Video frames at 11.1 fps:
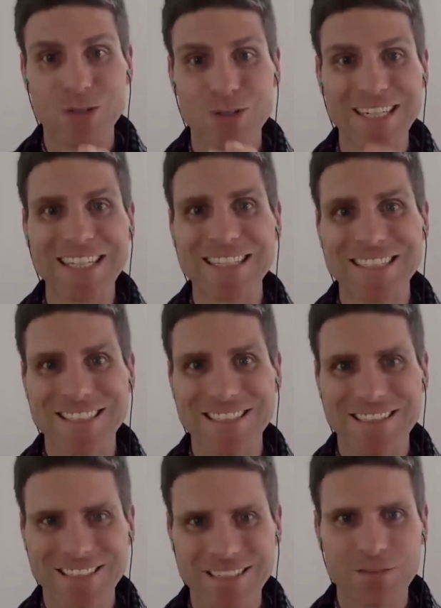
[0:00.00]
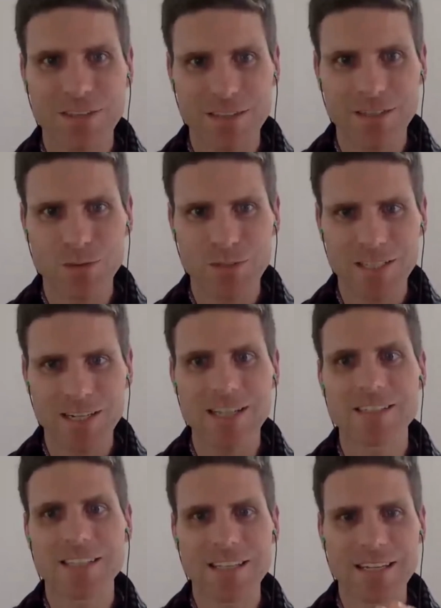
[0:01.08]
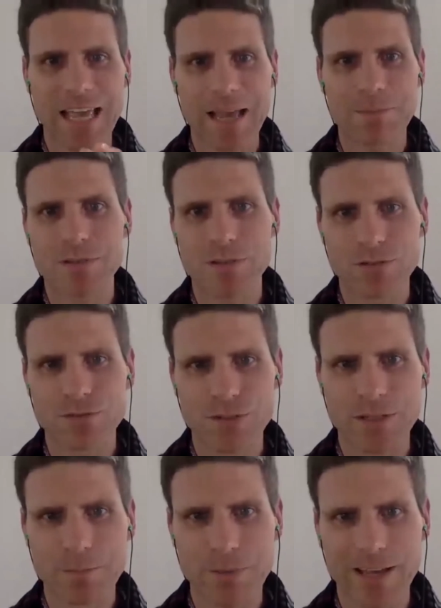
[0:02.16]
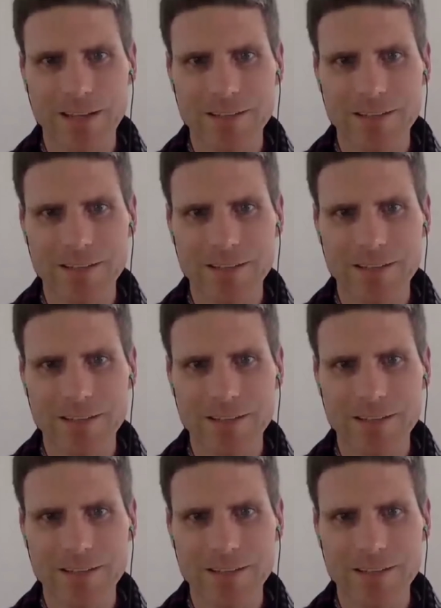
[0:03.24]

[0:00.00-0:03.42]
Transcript: So at least the stuff that they're doing in the class, they're getting absolute full impact.